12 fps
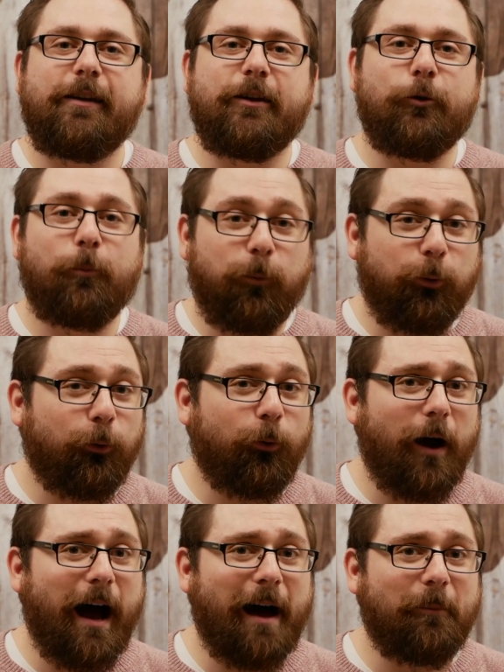you
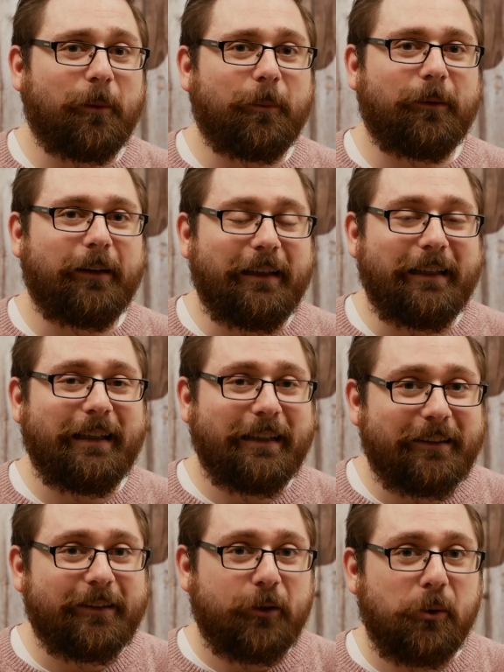probably
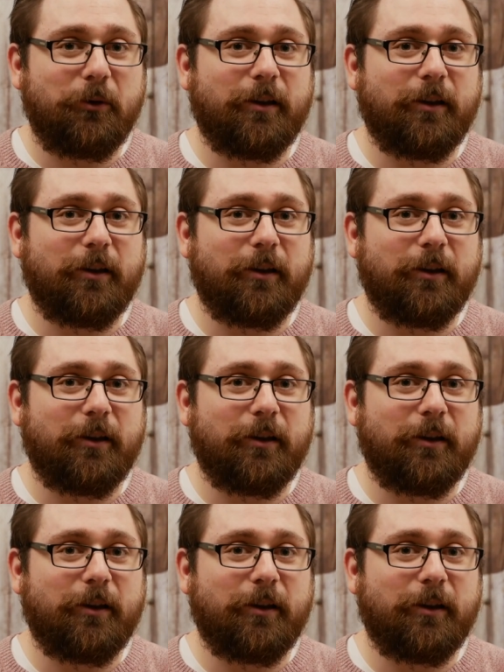need to do